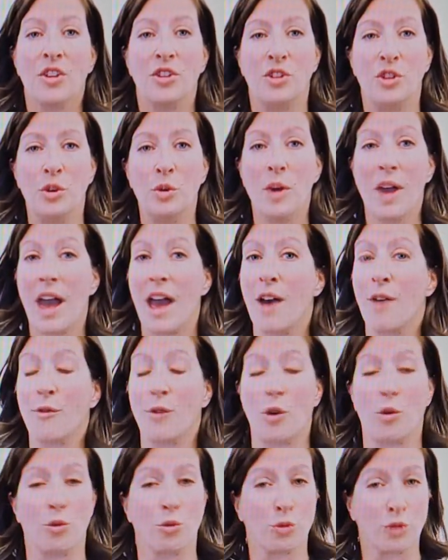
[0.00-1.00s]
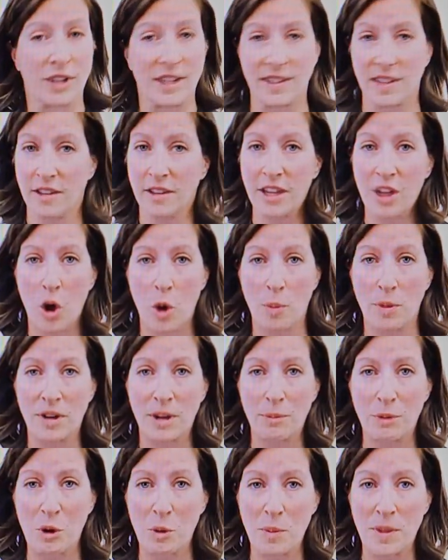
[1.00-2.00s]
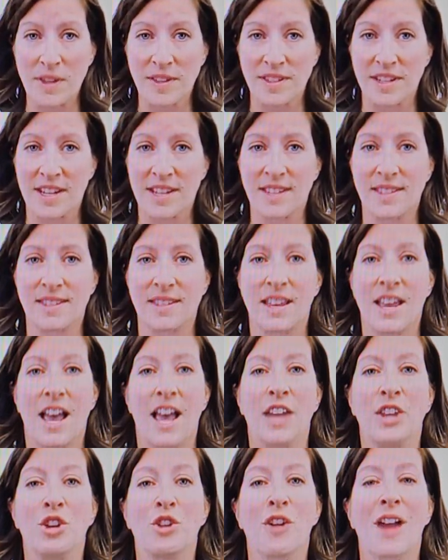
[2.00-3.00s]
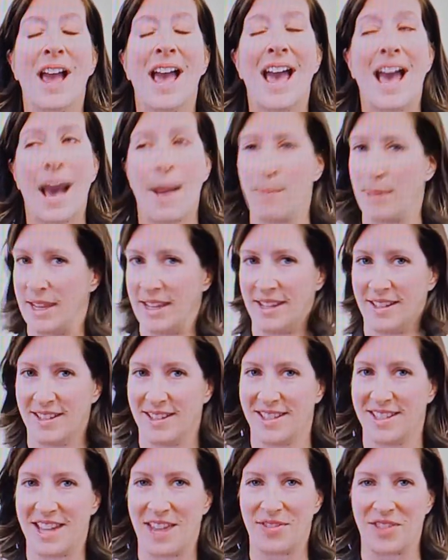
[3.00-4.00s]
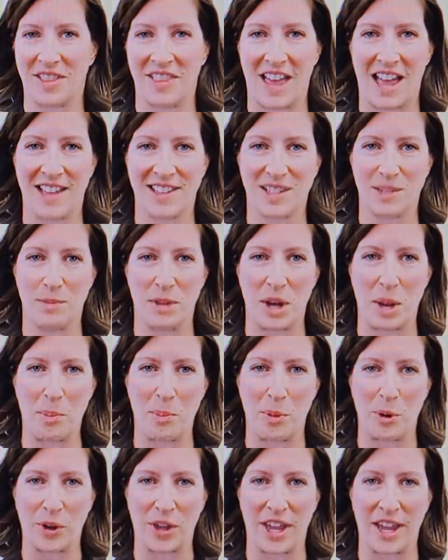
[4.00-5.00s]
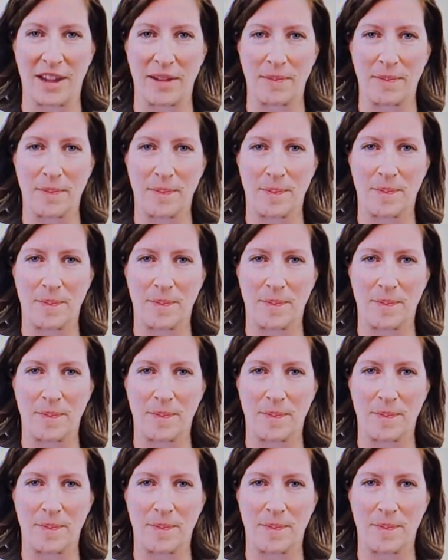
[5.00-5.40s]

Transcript: You have recently opened up your business and you're happy to get the last minute booking.